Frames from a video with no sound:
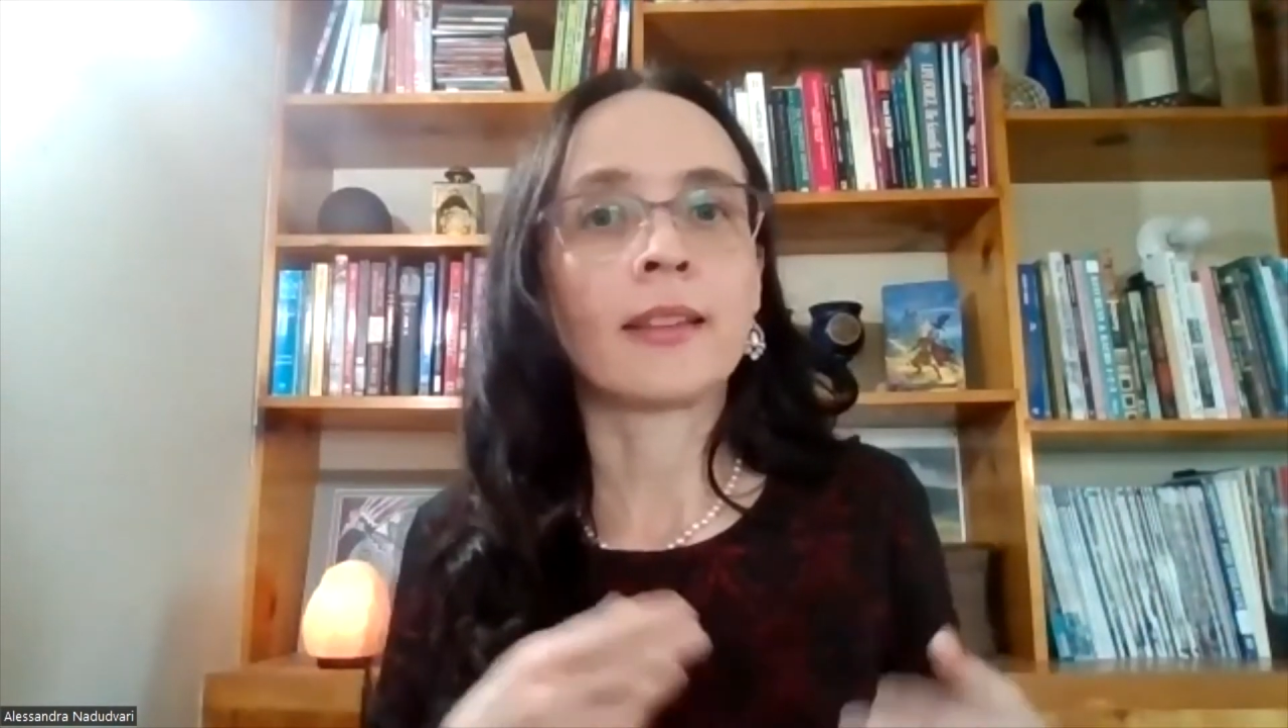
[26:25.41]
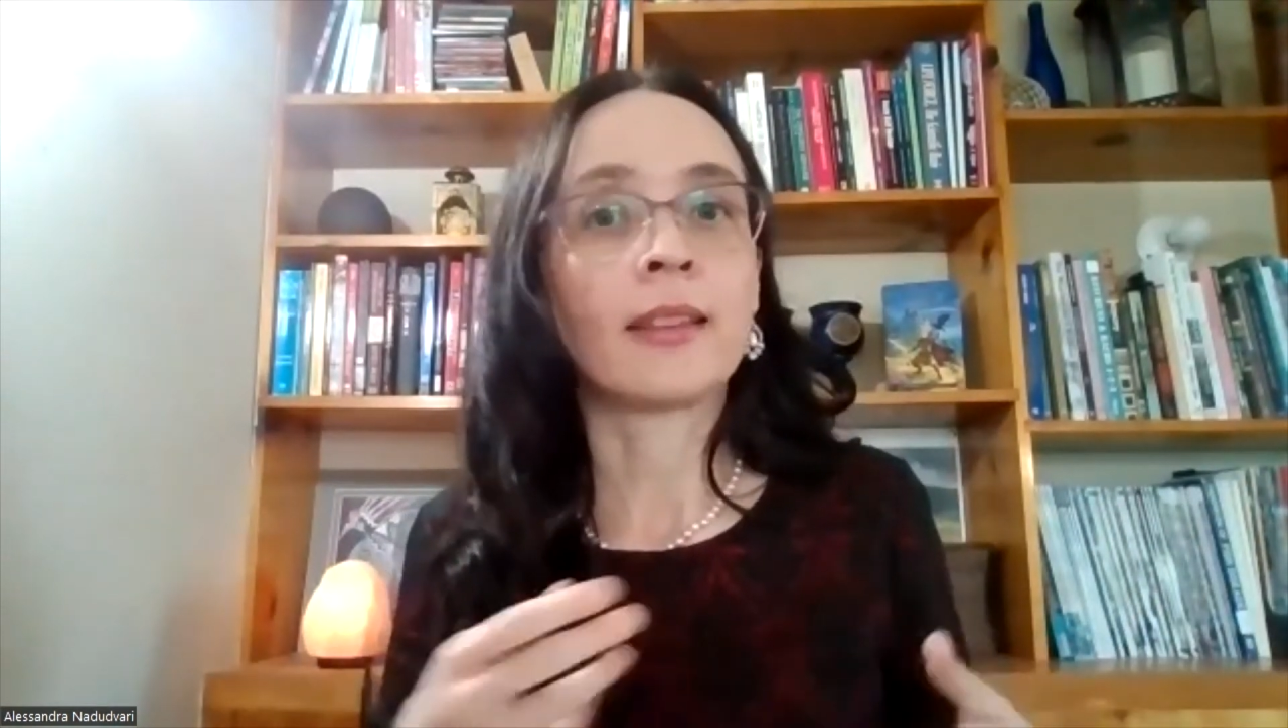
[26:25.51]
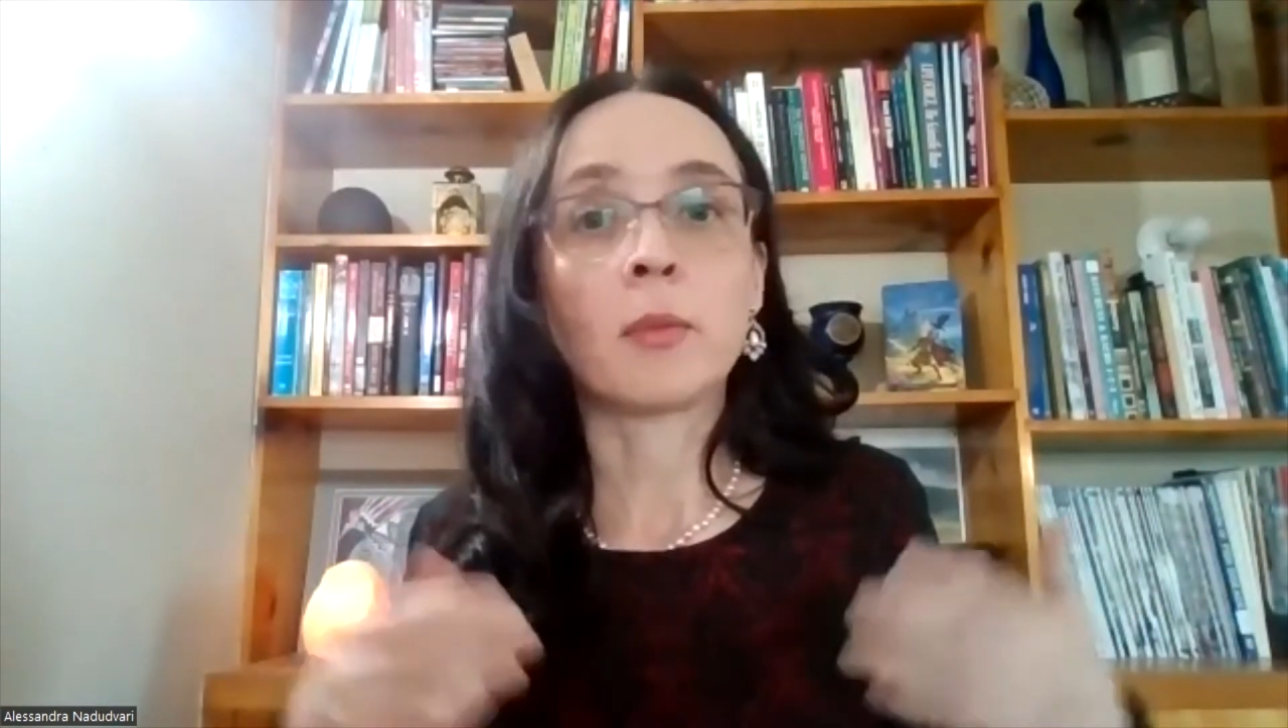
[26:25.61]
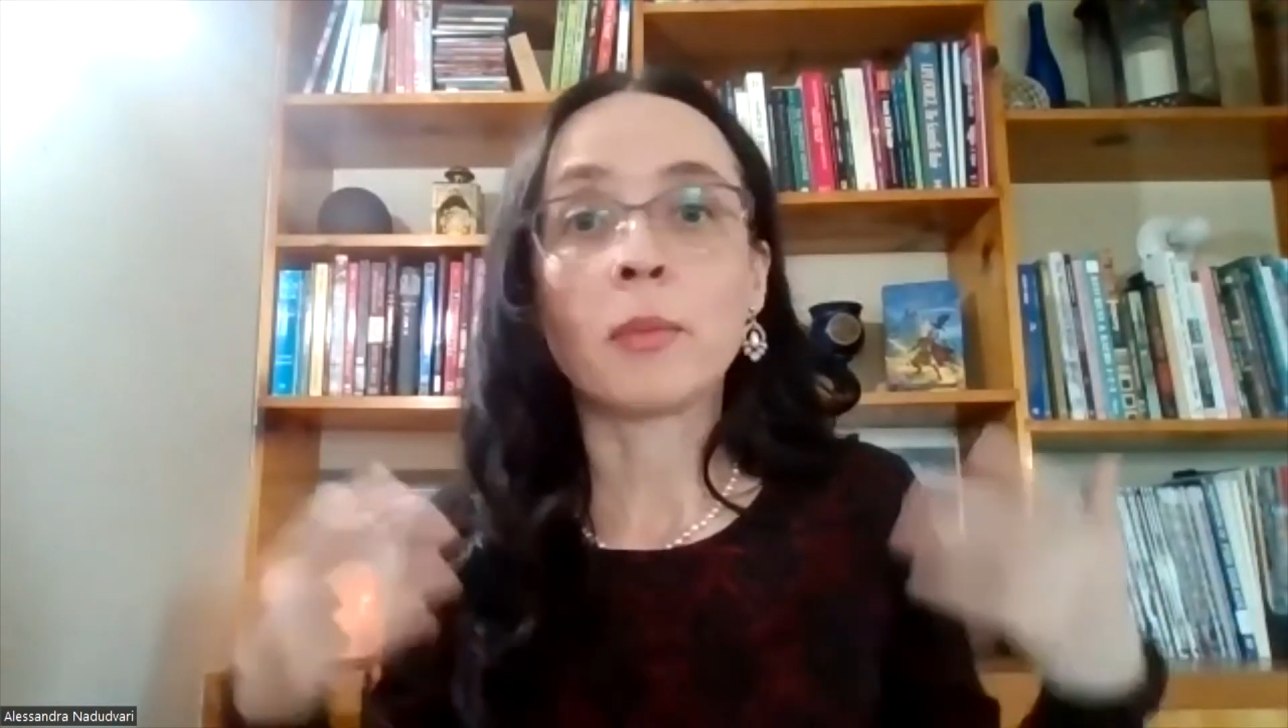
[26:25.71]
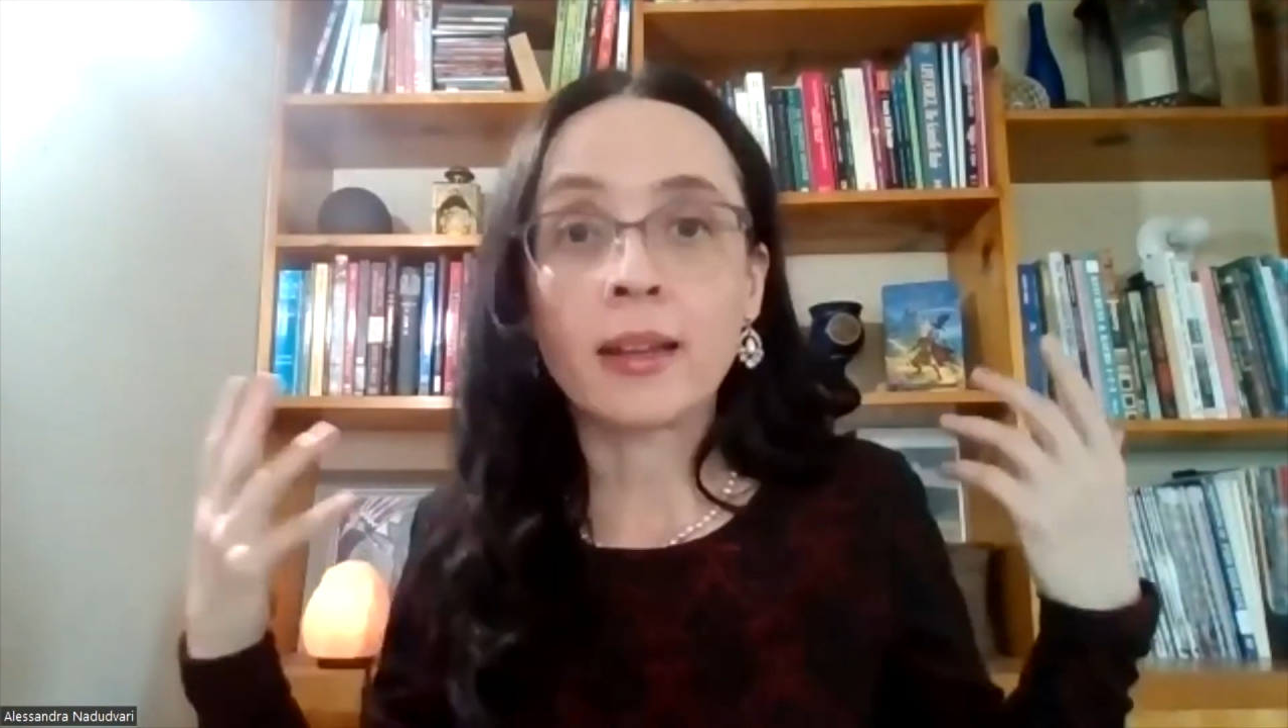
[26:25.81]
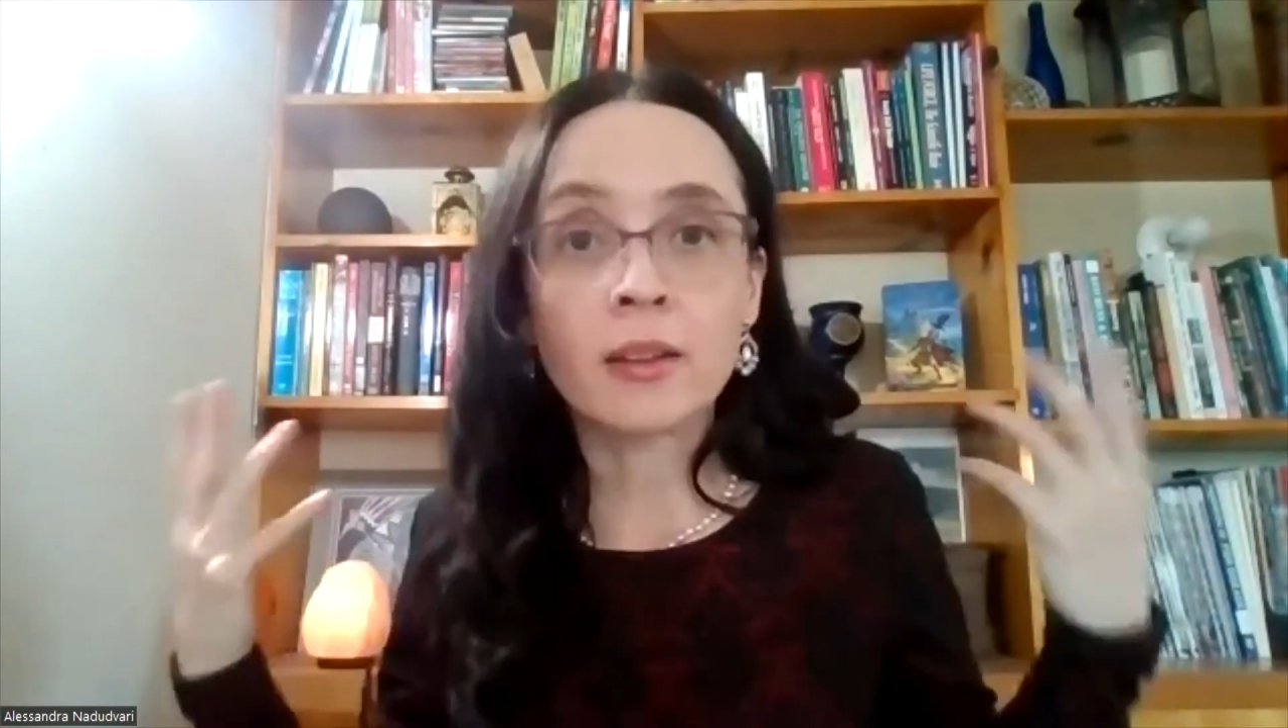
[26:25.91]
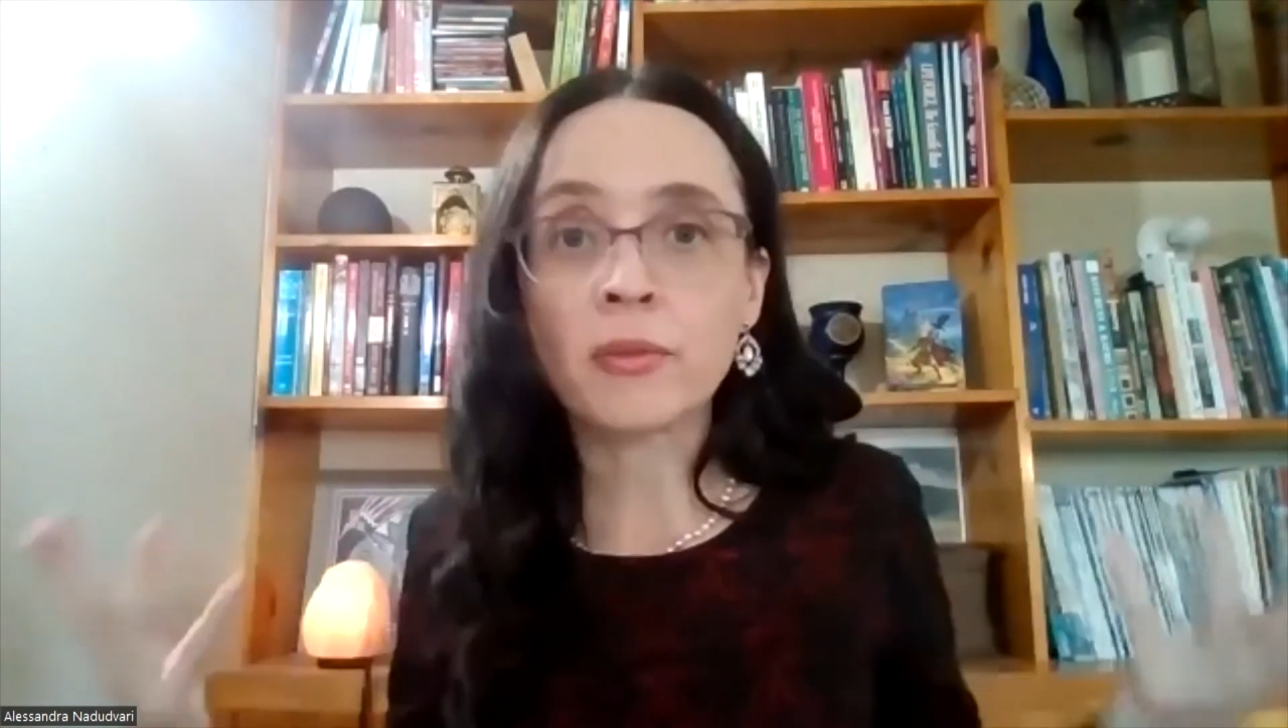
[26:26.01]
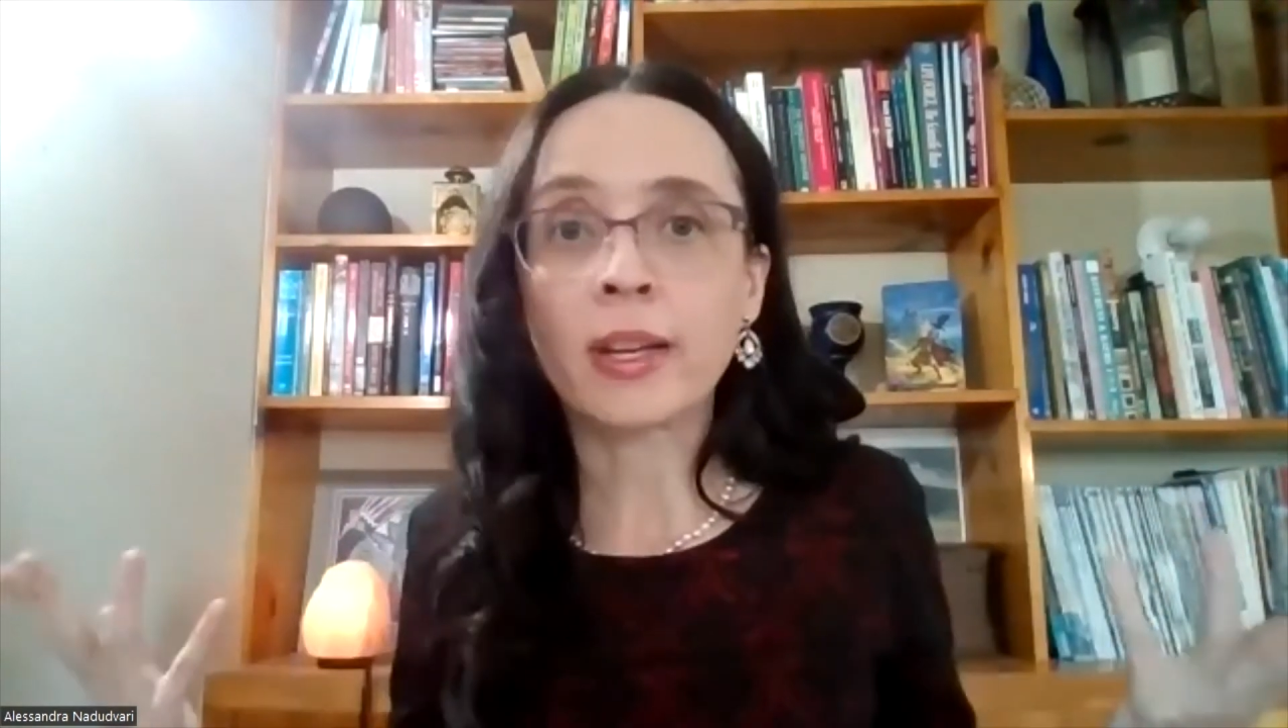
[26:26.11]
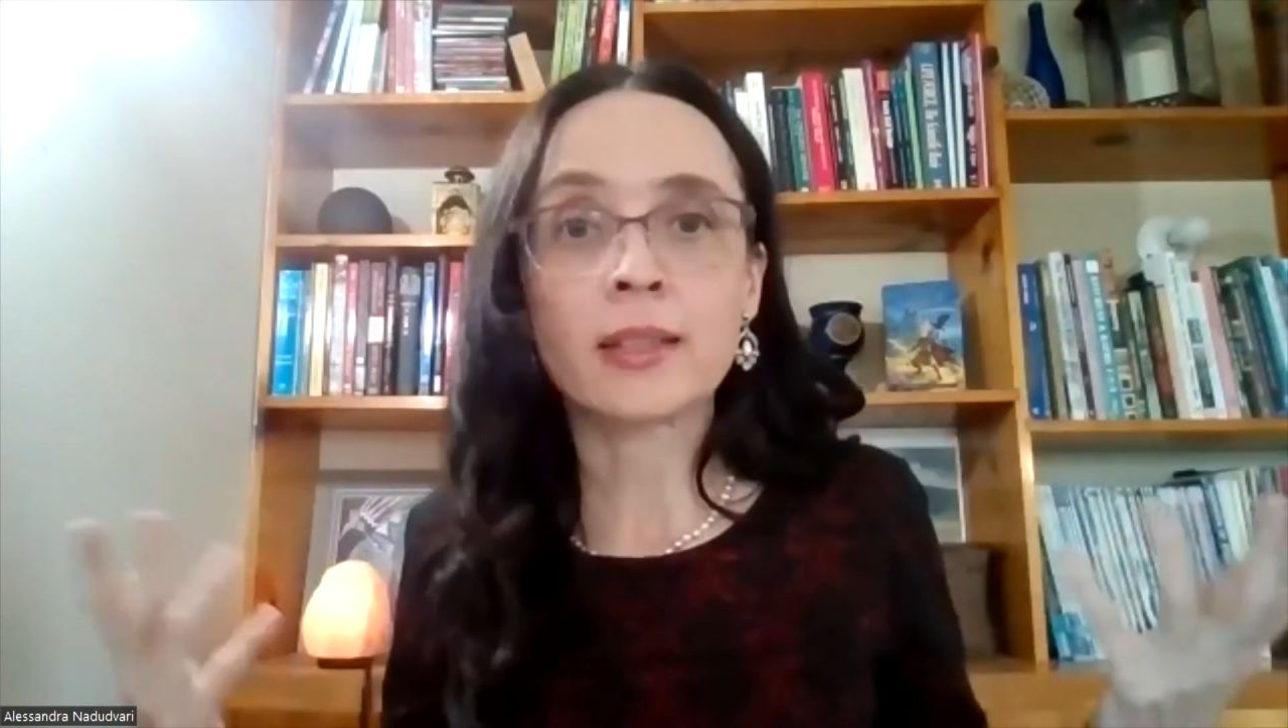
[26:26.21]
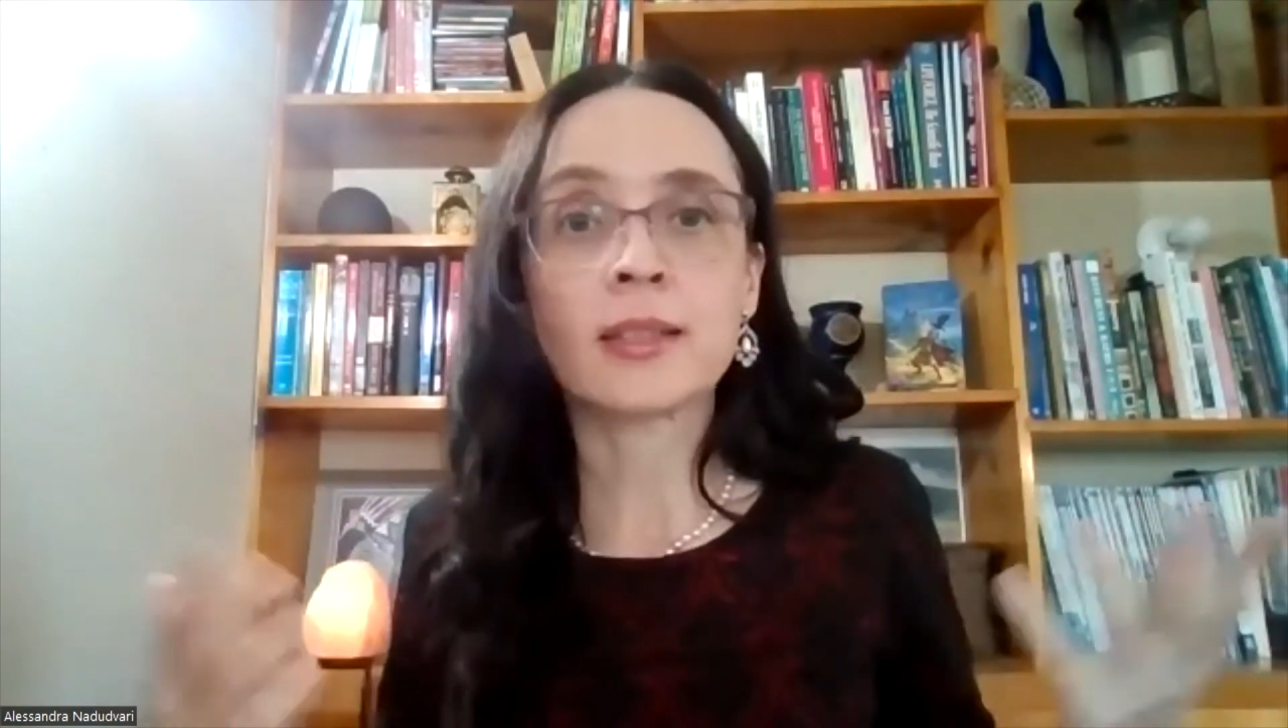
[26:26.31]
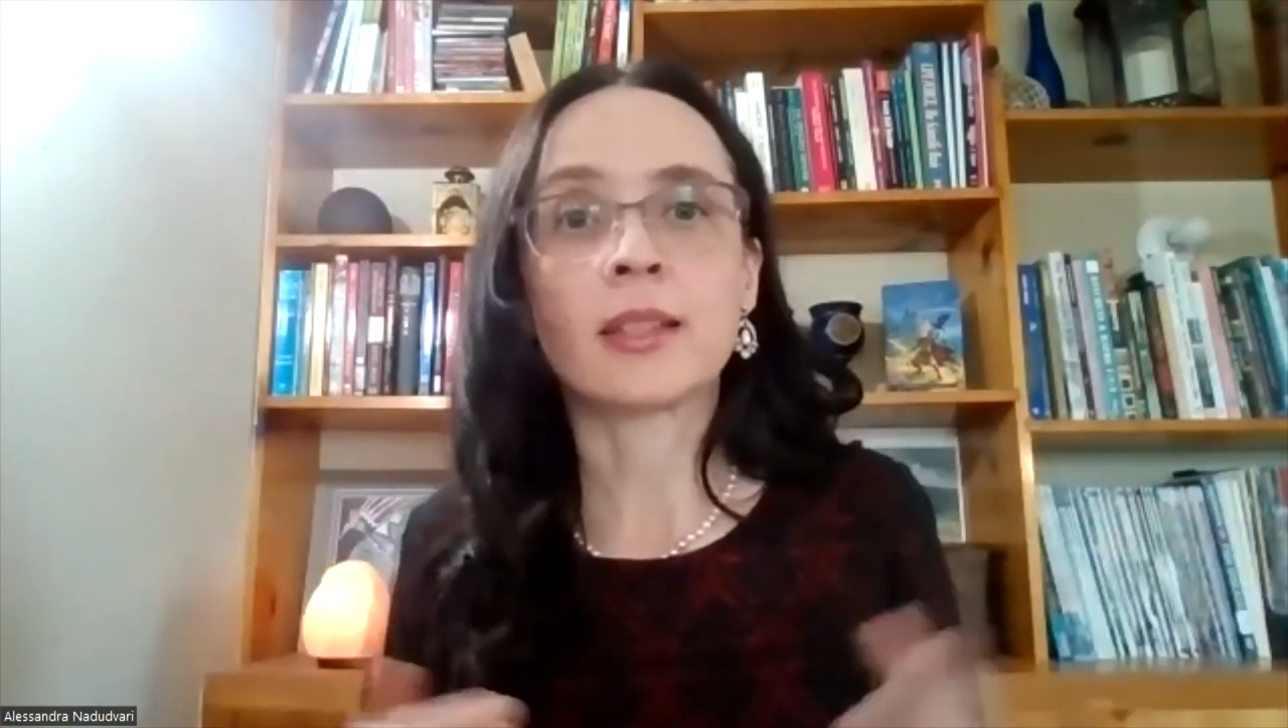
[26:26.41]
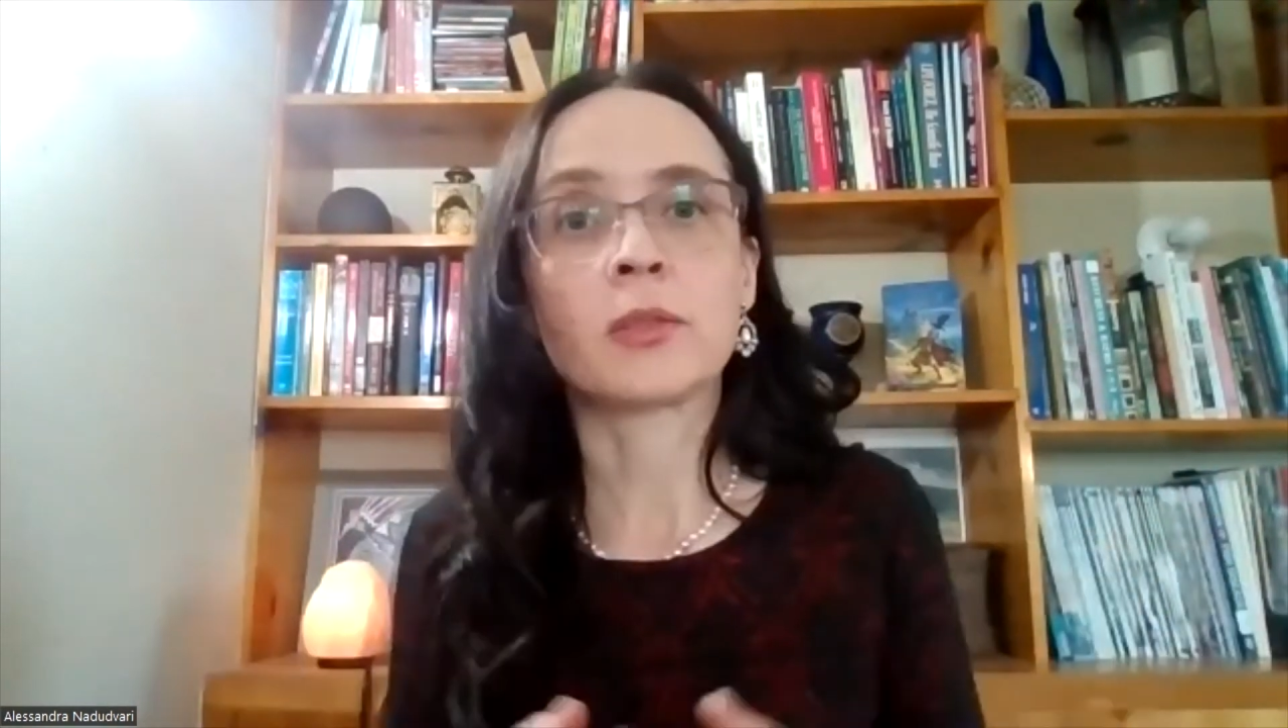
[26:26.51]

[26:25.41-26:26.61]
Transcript: and they manifest